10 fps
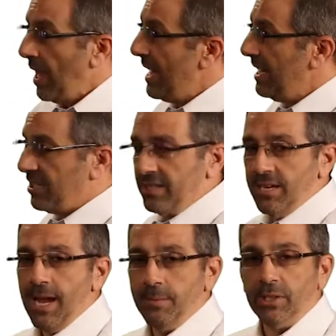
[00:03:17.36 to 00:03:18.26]
And is it
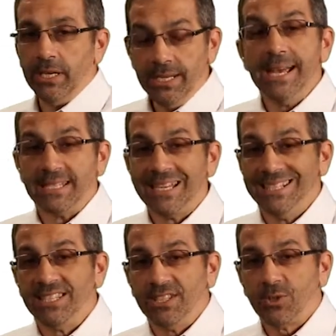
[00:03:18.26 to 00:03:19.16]
timely? Yes,
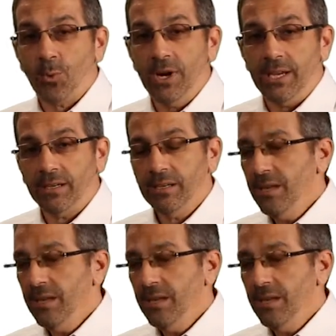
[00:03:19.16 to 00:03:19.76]
it's this week.